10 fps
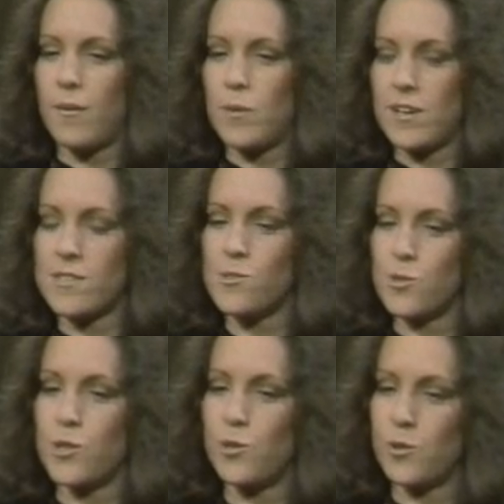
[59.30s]
when I saw
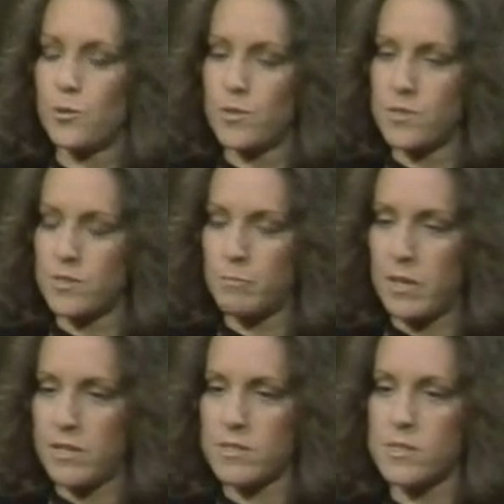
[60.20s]
Yoko this
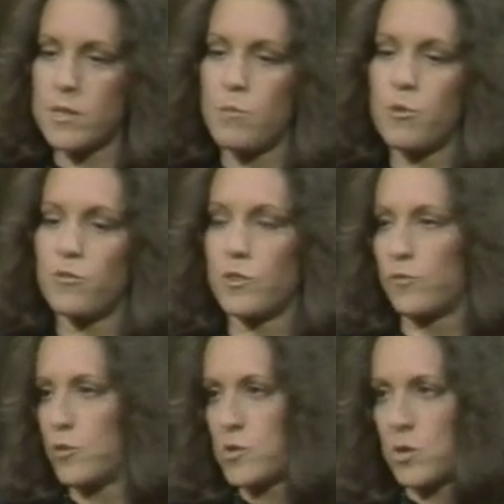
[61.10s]
past summer for the
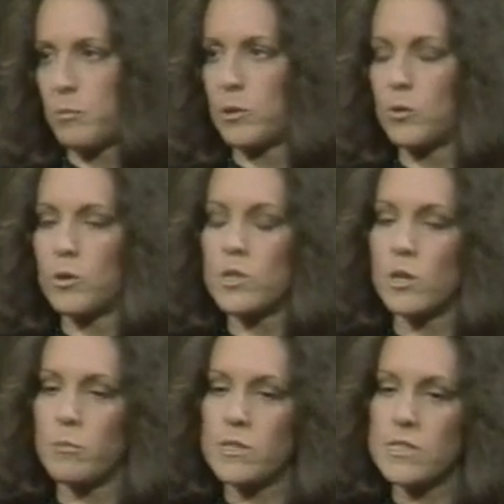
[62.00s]
first time in a long
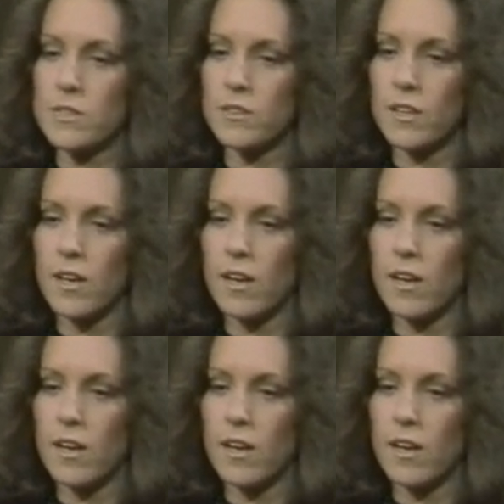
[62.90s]
time, I said,